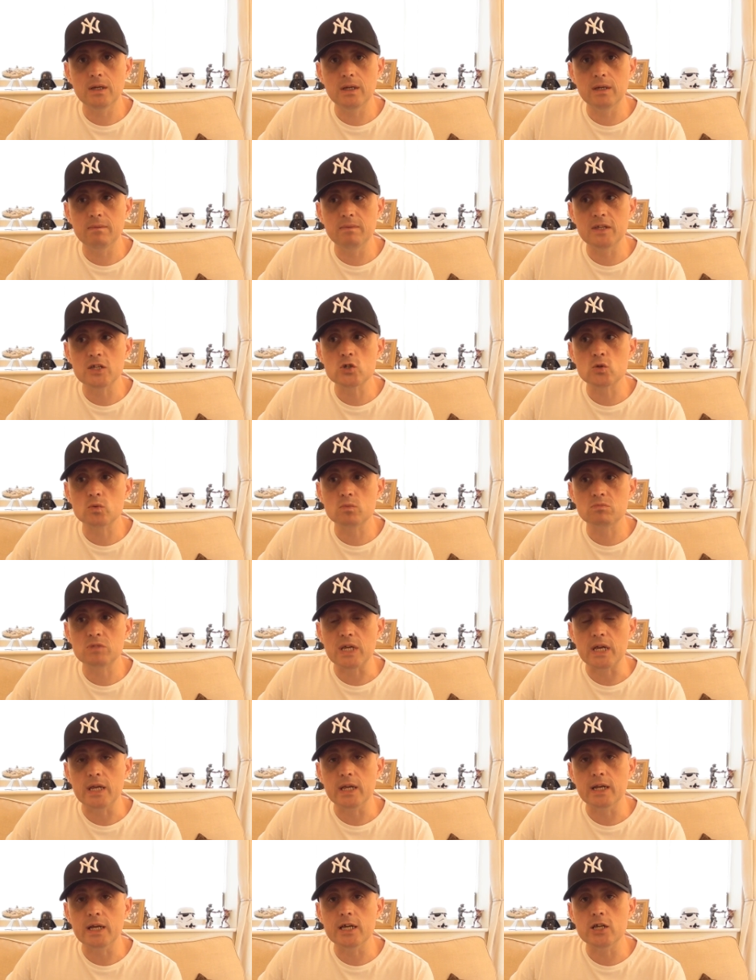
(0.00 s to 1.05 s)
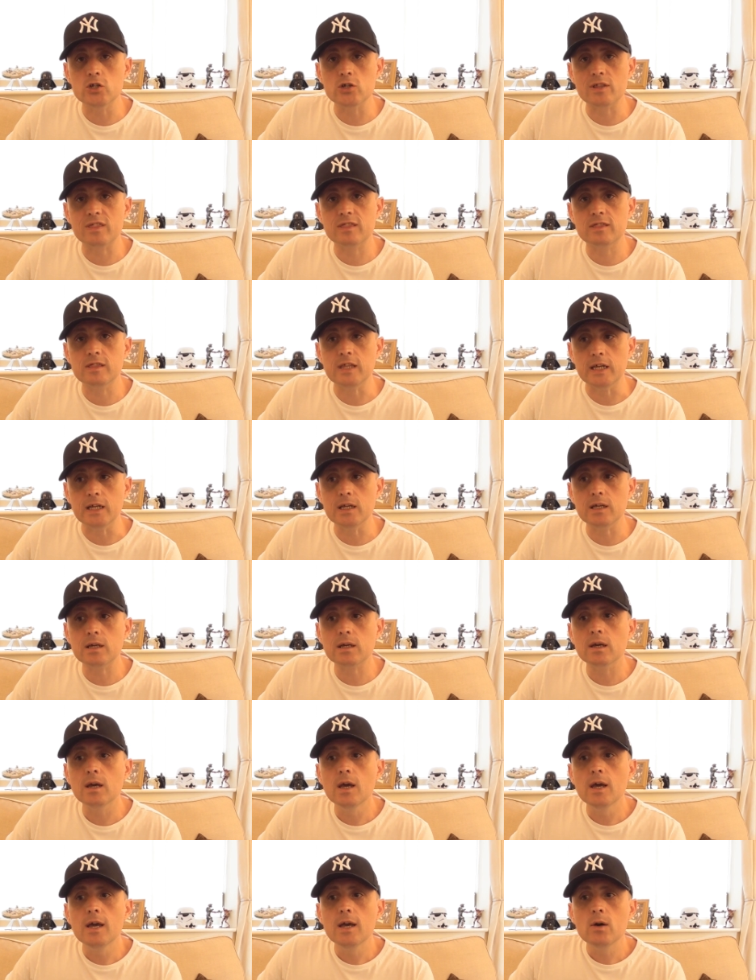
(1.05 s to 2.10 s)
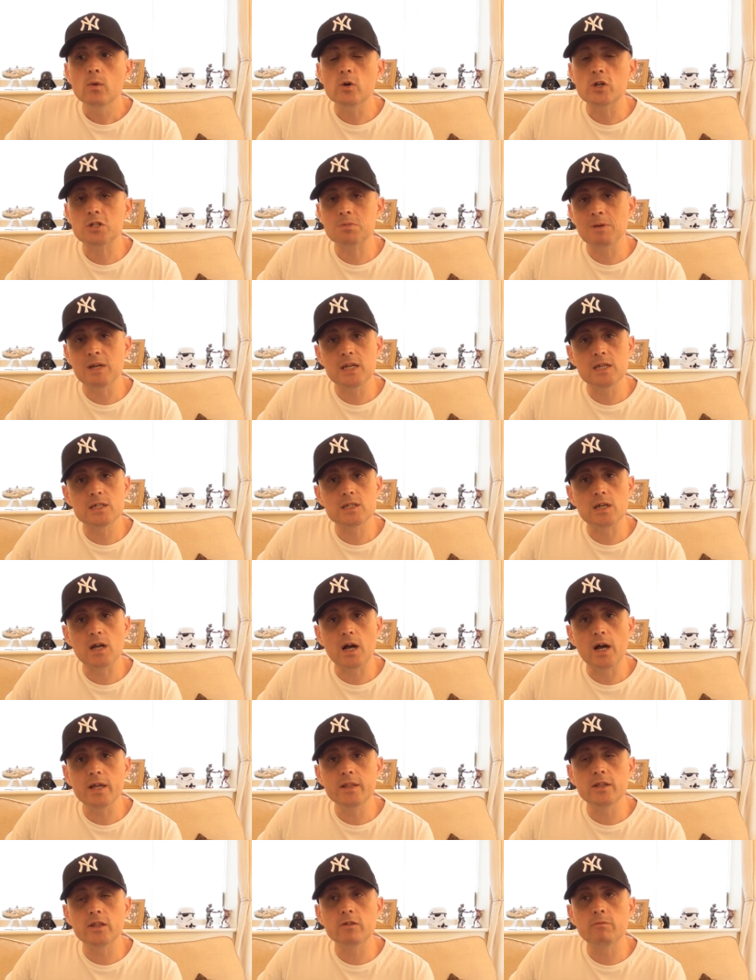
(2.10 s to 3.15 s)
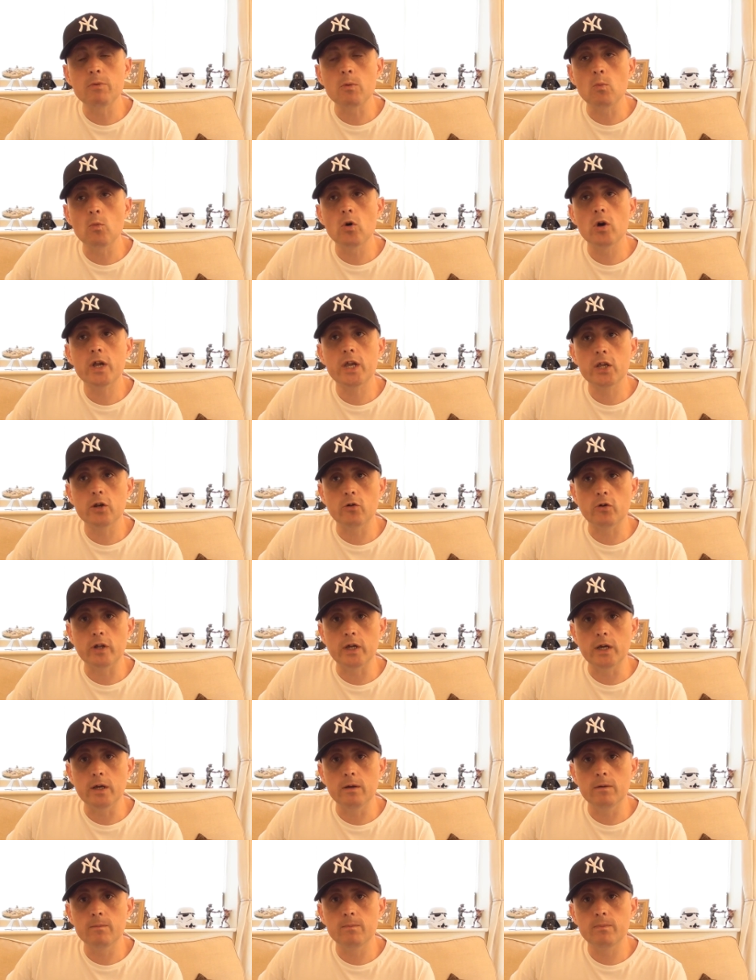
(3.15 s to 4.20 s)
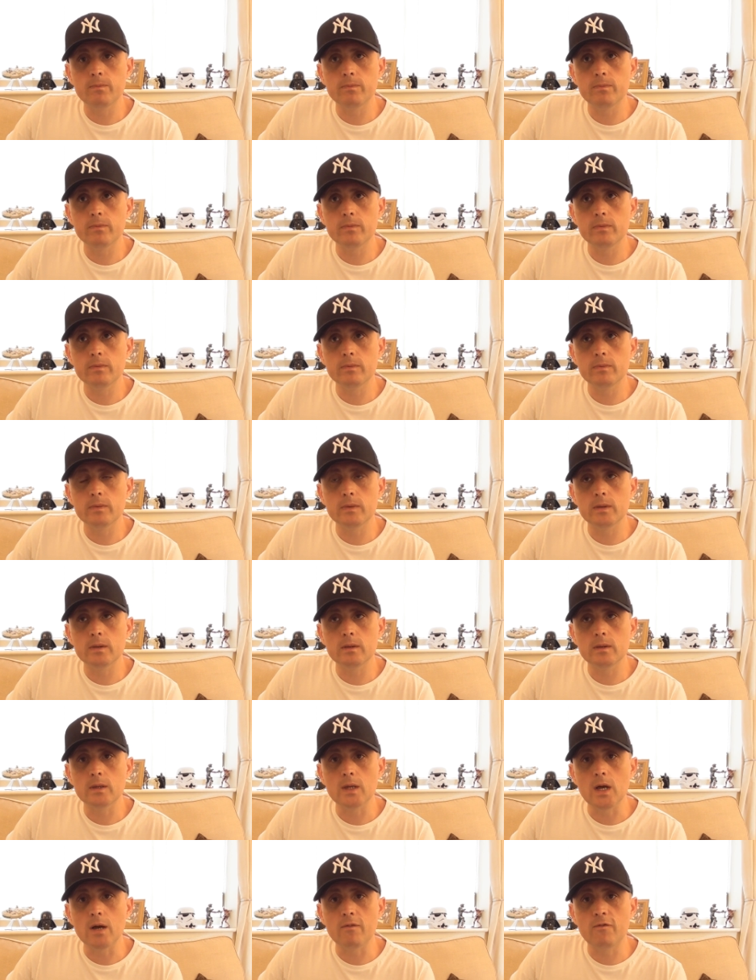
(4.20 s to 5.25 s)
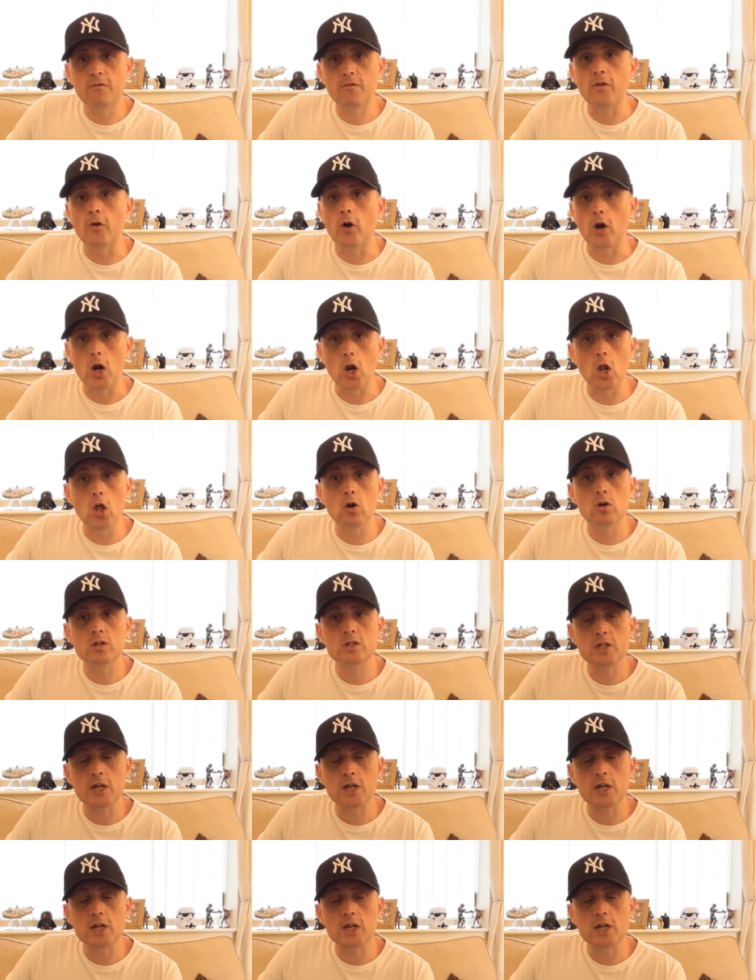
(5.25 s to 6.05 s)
in this day and age, I think, which means either they've been working on it for a long